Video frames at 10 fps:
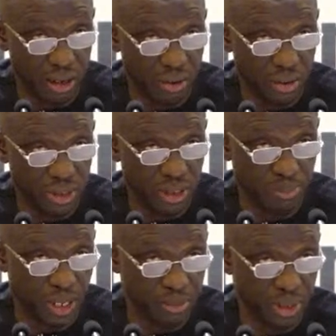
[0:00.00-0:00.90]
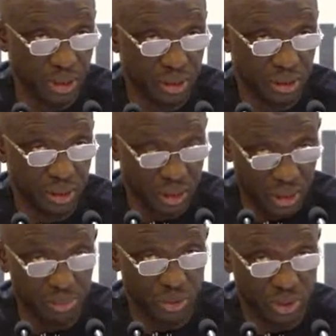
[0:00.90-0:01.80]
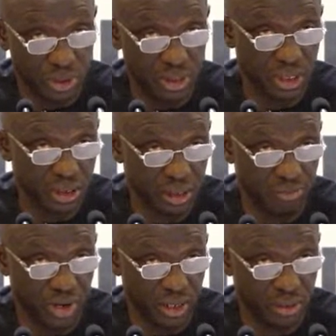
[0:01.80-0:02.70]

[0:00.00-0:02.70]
audit department, it can be considered invalid.